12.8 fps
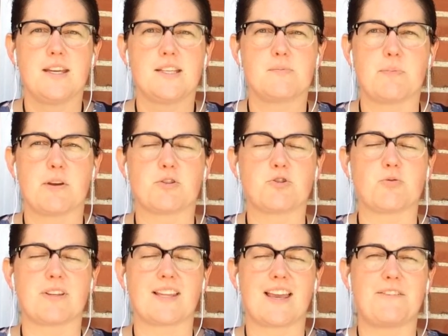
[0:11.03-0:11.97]

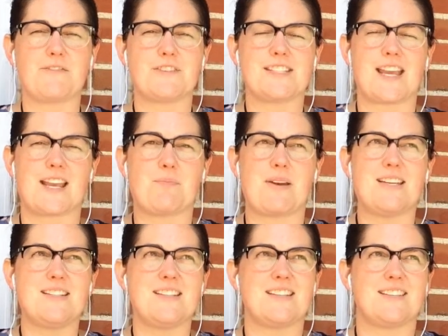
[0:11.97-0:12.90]
Spiritual Life
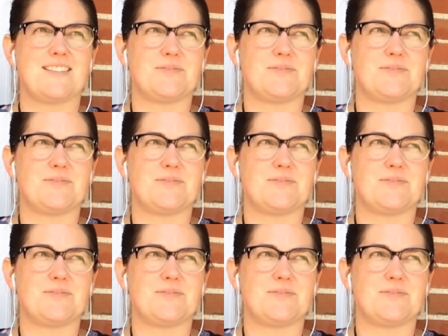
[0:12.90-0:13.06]
segment.